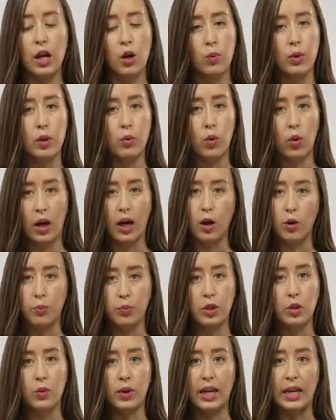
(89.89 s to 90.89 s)
We will help
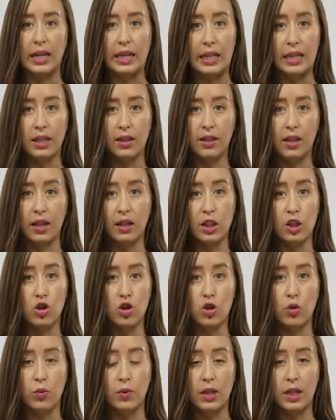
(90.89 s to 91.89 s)
you get anything
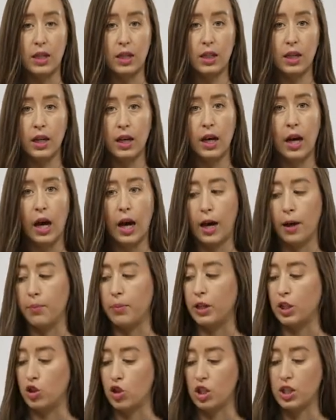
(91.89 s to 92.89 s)
that you need,
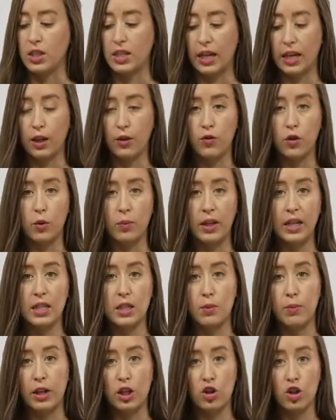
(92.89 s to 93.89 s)
but just take a few
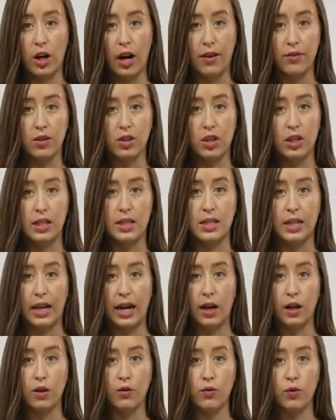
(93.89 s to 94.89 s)
minutes, make sure everything's
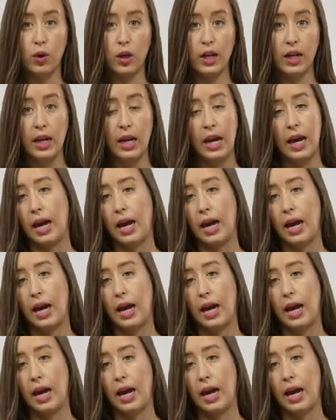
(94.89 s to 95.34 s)
accounted for,